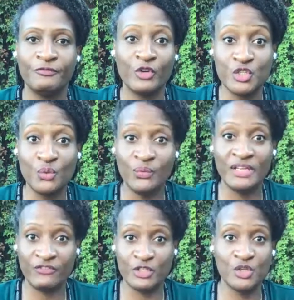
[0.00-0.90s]
For 2
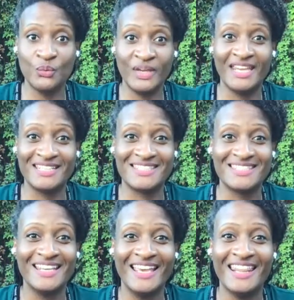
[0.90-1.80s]
weeks.
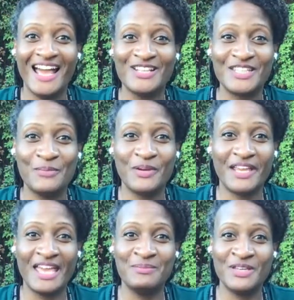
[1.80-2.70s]
The housekeeper
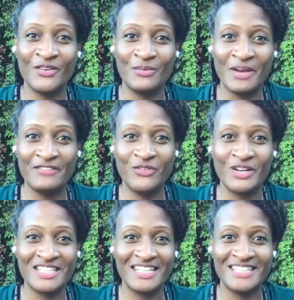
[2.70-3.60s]
came in on my
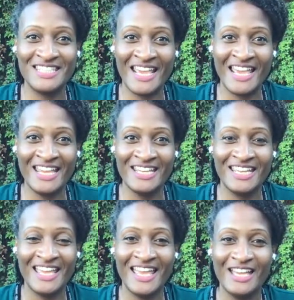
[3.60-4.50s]
14th day.
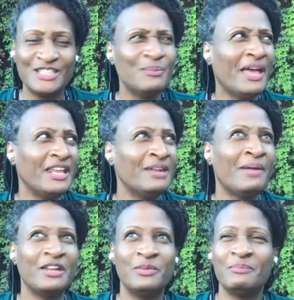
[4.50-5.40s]
It might
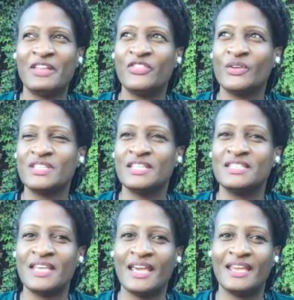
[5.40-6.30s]
have been my
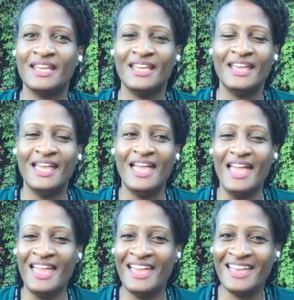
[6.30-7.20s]
13th day.
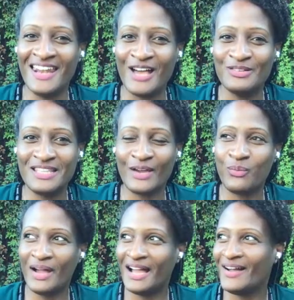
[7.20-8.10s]
And I was
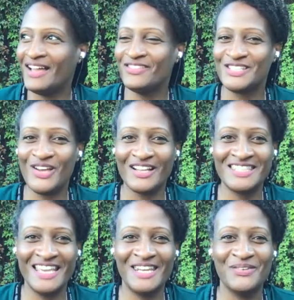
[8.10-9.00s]
like, wow, I haven't
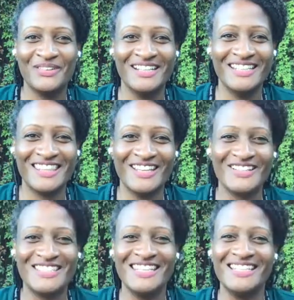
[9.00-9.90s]
talked to anyone in
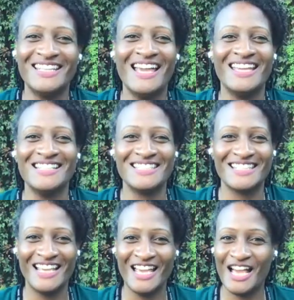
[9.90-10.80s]
13
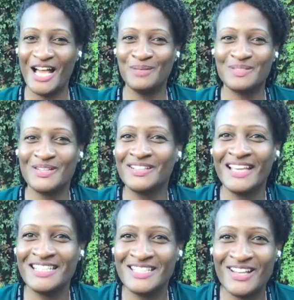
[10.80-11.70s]
days. I'm so
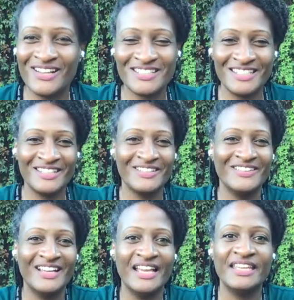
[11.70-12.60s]
glad to talk to
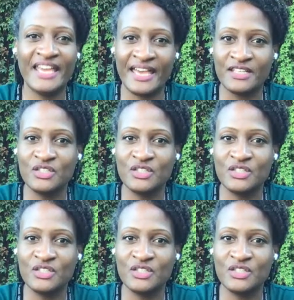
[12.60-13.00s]
you. Yeah.